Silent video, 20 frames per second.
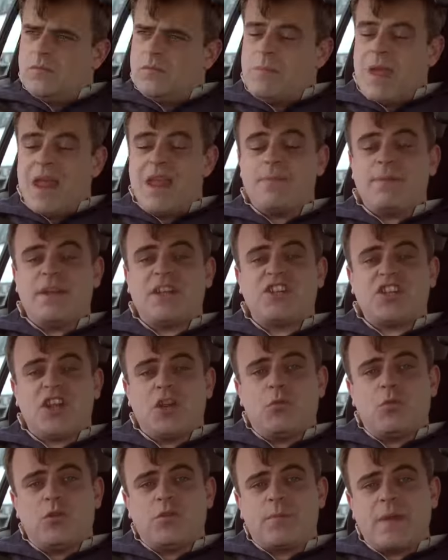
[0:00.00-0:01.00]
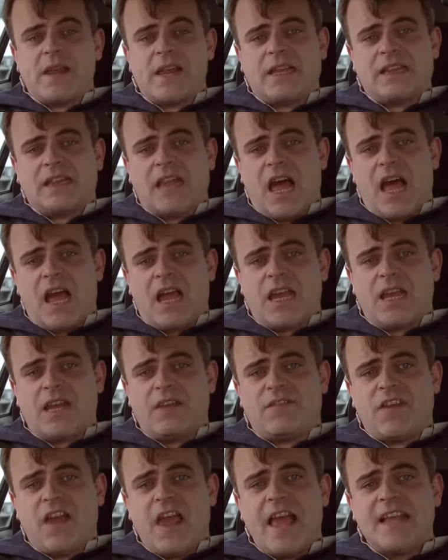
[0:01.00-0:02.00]
Maybe she would be
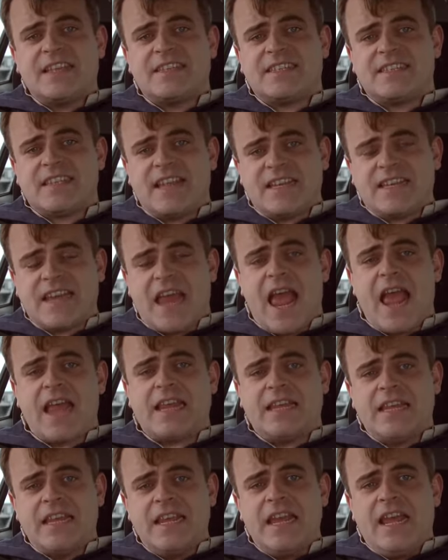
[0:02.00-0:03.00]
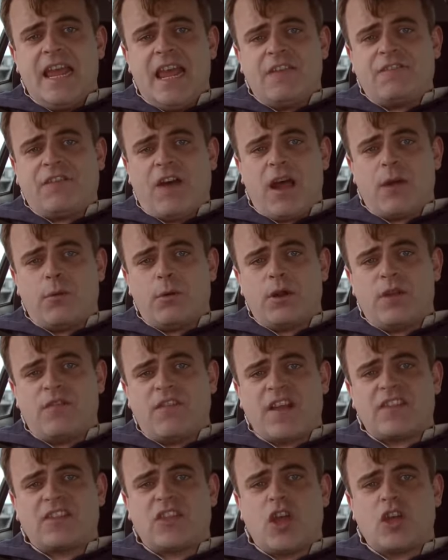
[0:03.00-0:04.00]
alive today if I would have
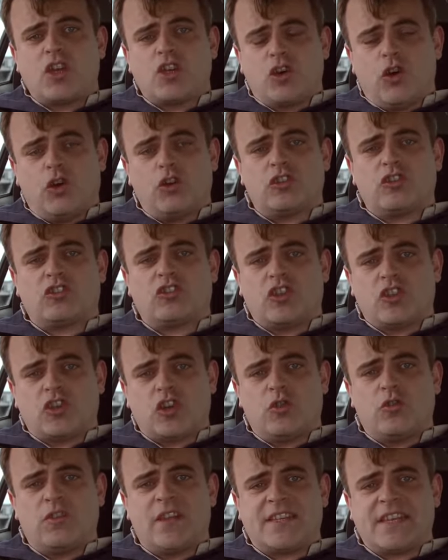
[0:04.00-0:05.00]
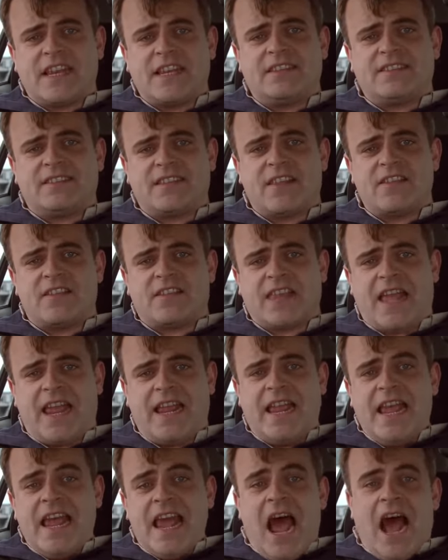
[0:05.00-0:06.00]
had the guts to do the decent
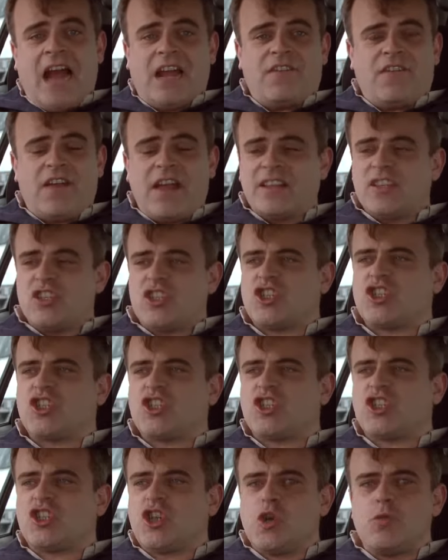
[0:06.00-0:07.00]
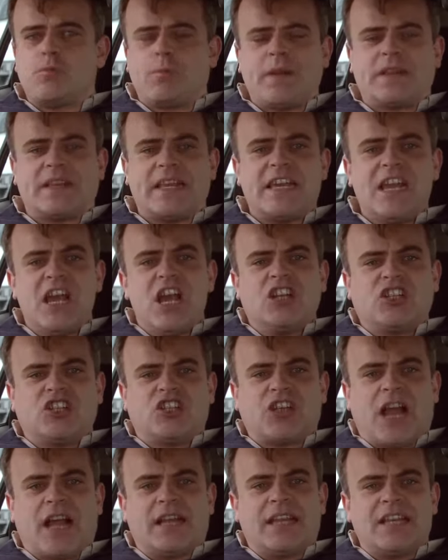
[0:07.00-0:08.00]
thing. And if I hadn't stupidly
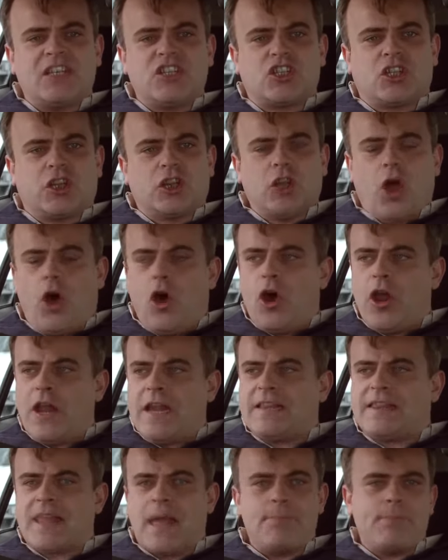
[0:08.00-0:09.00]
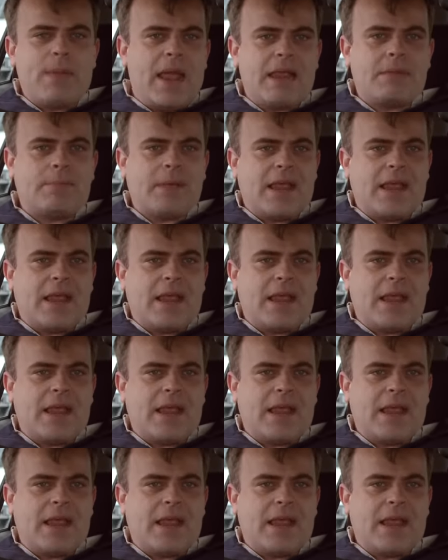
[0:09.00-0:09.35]
challenged Lloyd, then maybe...